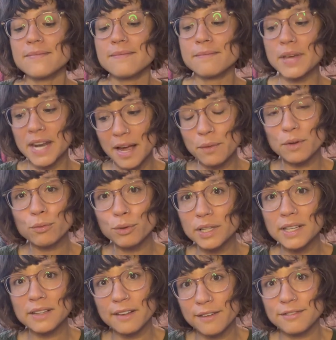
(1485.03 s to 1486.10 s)
But I would
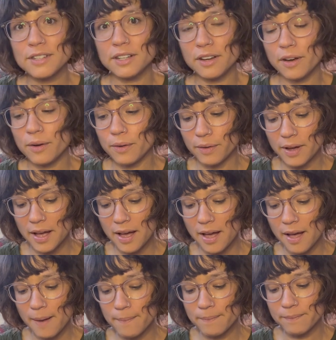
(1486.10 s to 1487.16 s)
really love to go.
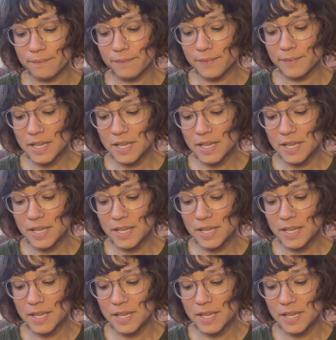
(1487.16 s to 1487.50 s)
Um,